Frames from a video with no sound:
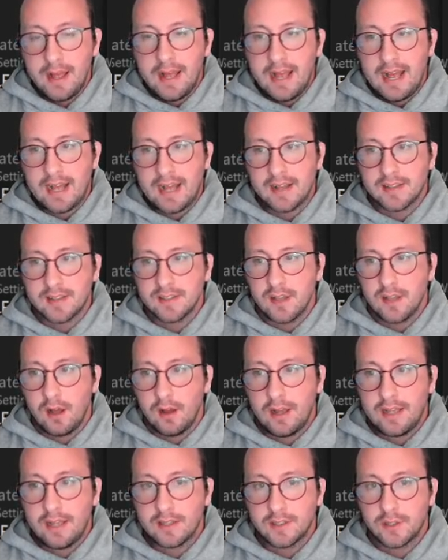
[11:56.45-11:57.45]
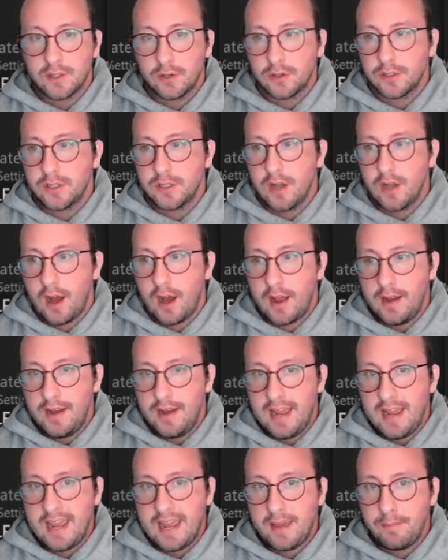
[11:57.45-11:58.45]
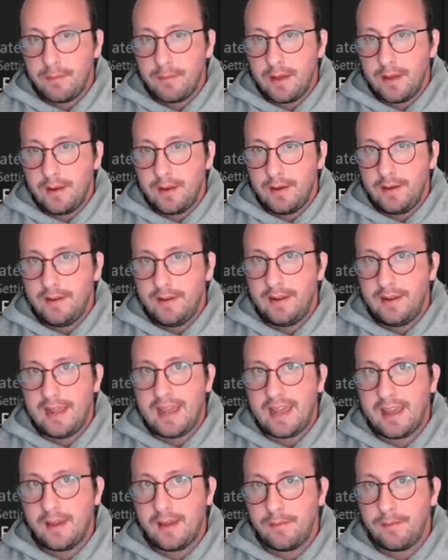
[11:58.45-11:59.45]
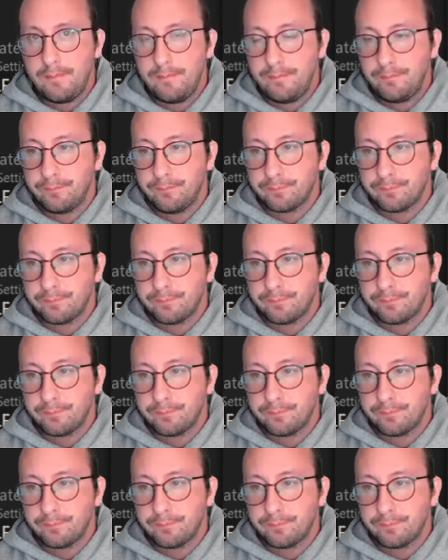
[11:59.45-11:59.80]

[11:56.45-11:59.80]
as long as there's not name, name